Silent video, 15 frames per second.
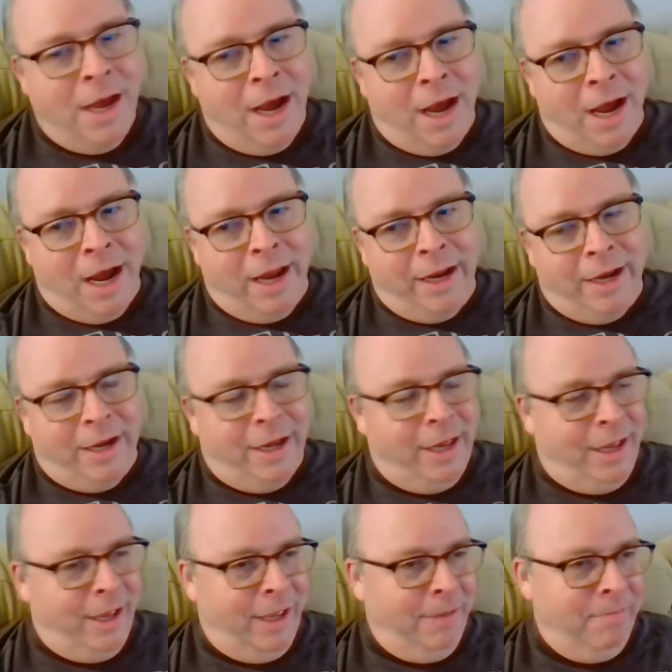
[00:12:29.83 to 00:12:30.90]

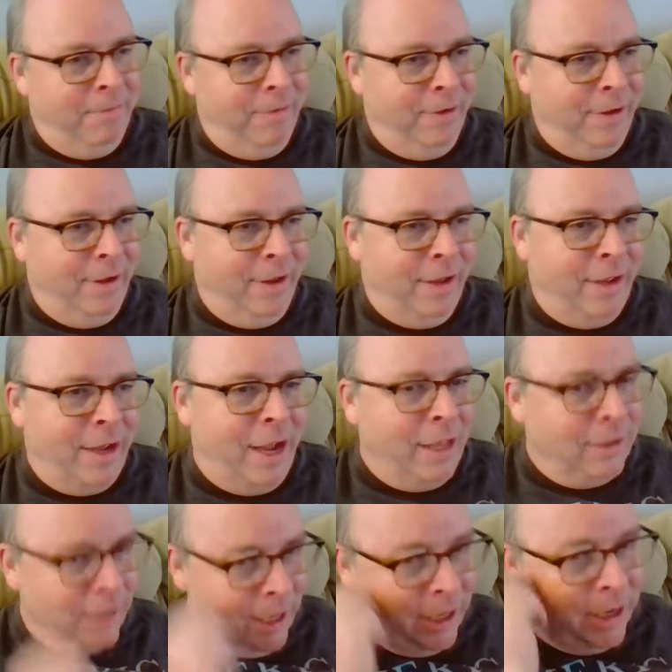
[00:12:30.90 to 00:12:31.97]
I I
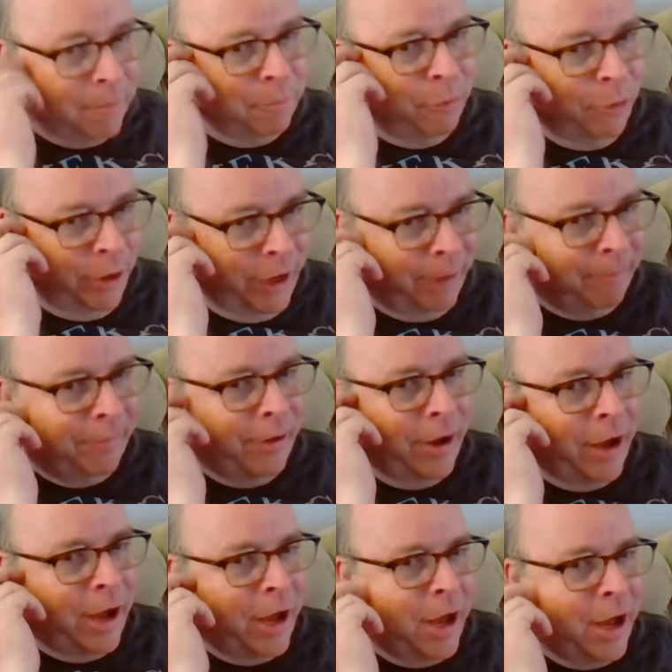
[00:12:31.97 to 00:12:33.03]
like putting
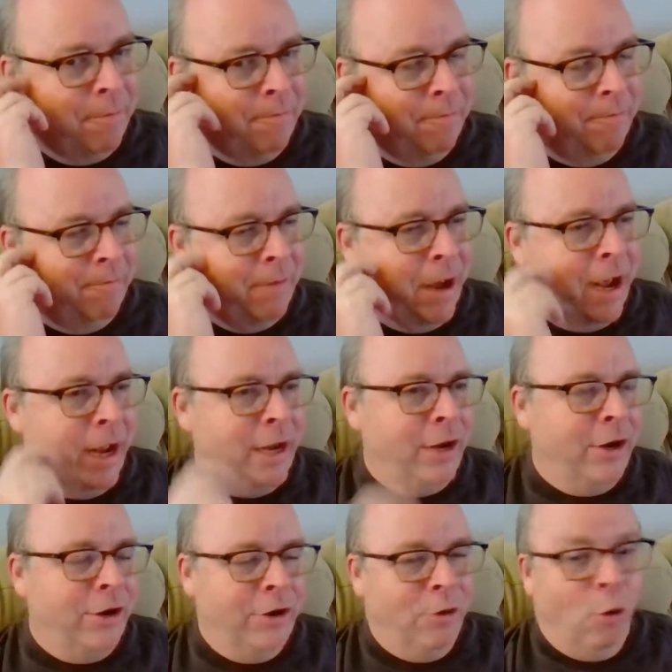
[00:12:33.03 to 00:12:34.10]
my
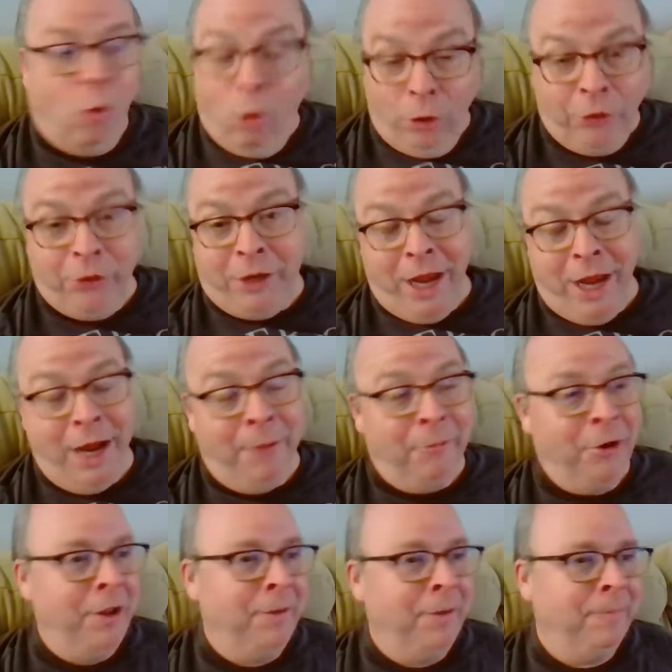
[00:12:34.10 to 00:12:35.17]
older
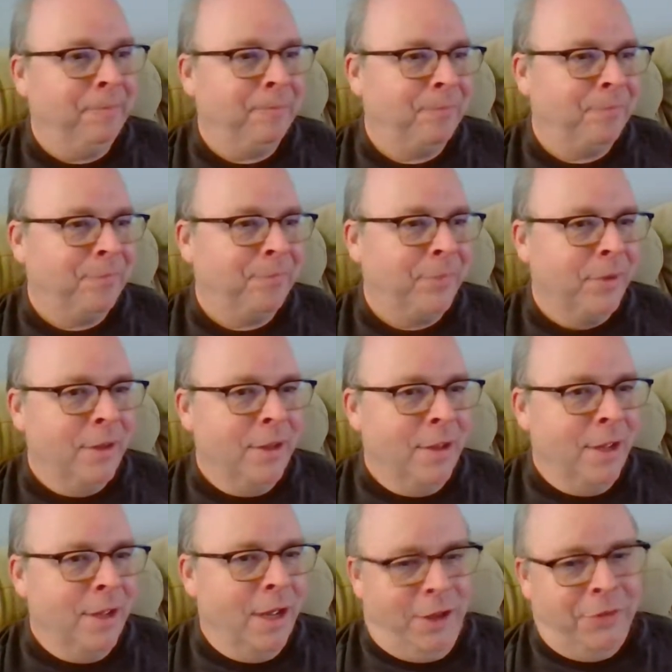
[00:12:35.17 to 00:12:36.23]
camera
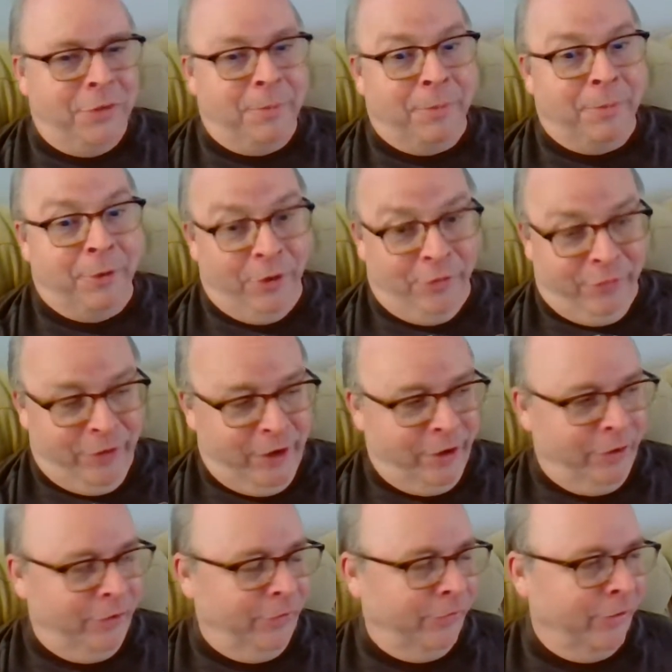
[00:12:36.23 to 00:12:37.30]
on the bird
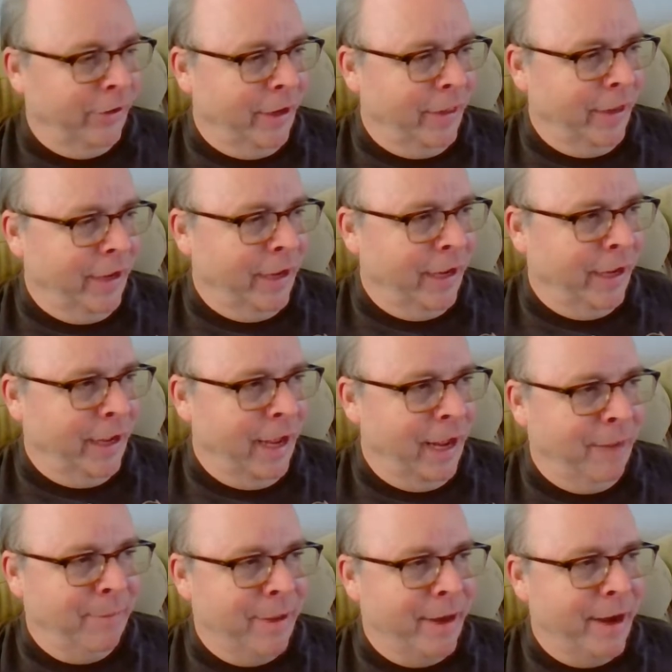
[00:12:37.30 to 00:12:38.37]
feeders, and I think it
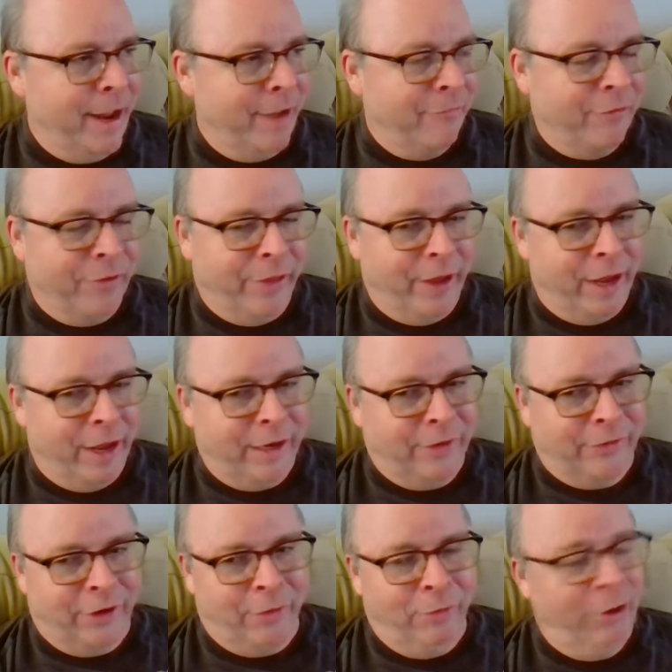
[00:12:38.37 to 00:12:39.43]
came in after that
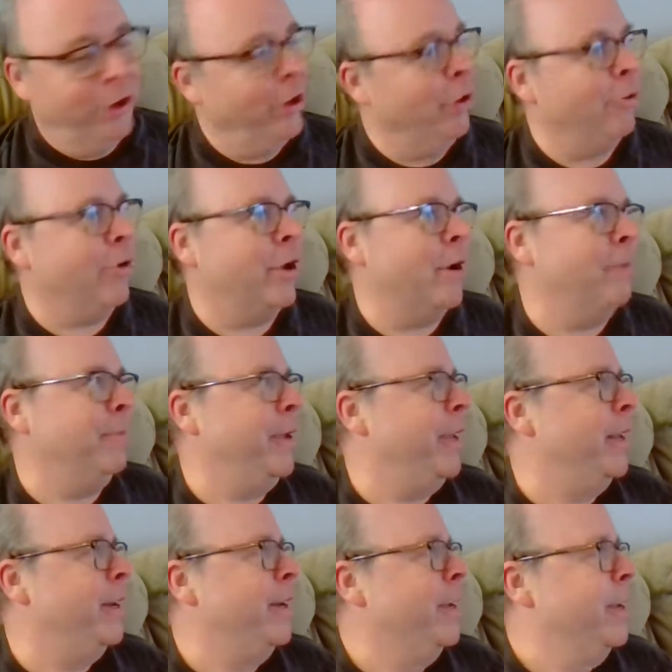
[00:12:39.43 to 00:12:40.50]
because I really don't come
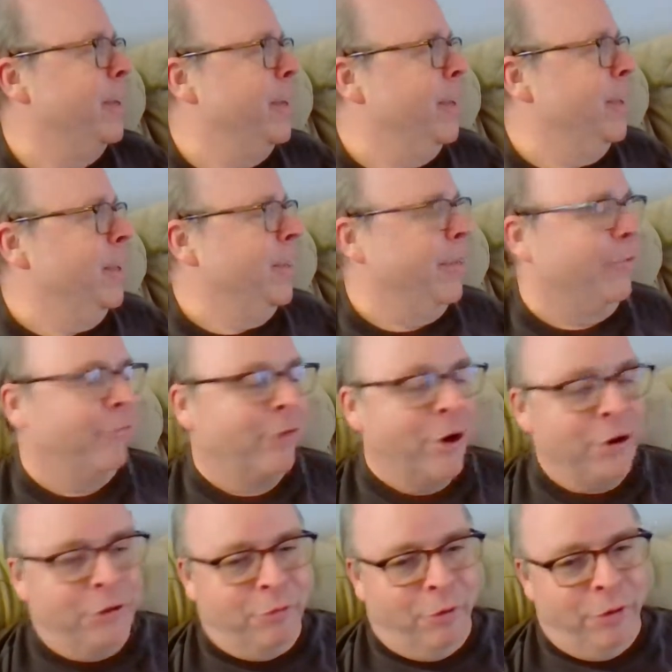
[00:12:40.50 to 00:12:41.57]
in the
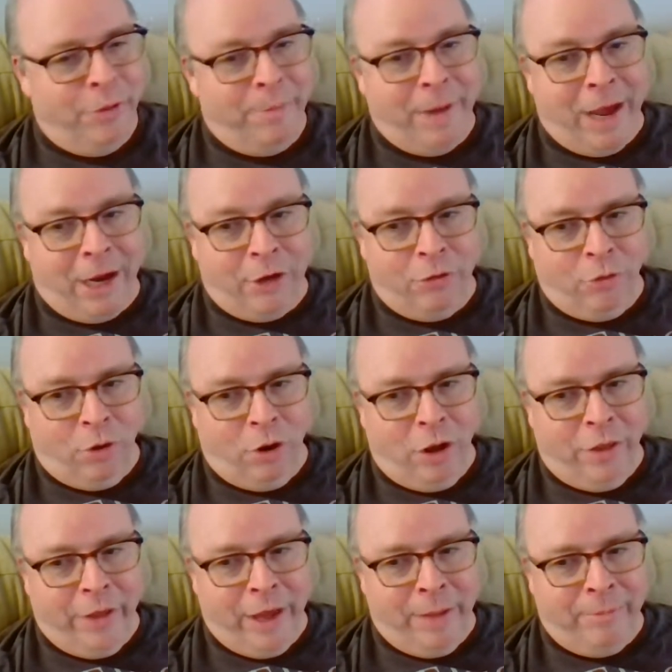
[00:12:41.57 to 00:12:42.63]
front door or the back door
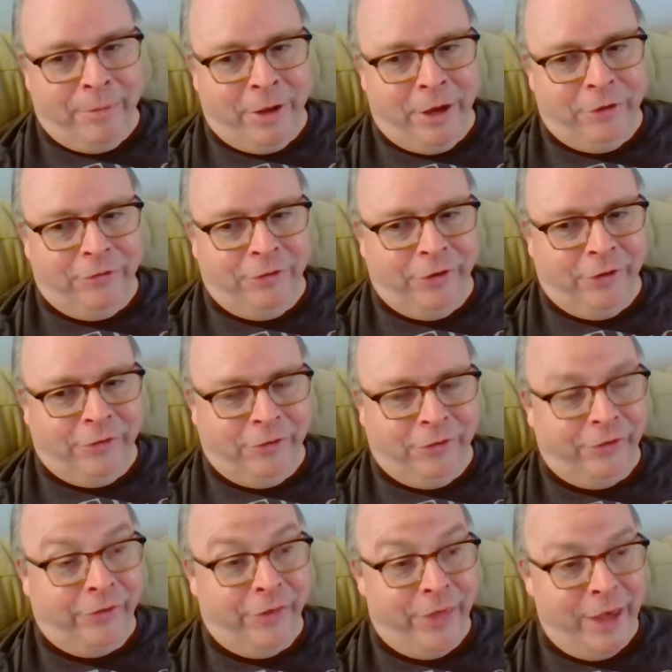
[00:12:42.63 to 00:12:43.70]
all that much. It's
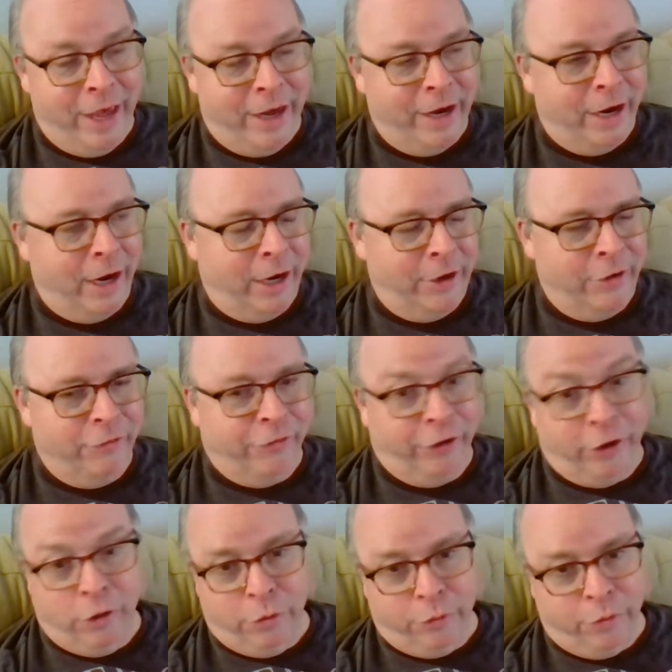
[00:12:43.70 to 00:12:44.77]
just then I usually
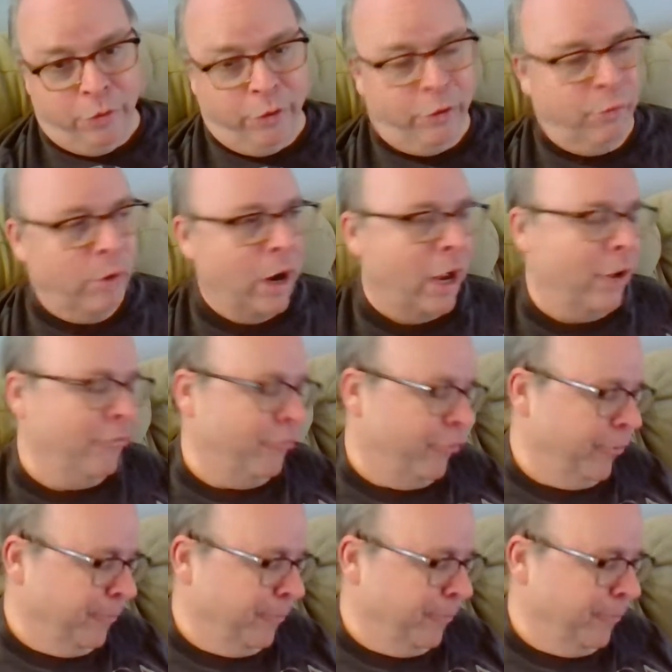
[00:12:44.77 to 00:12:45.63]
go through the garage.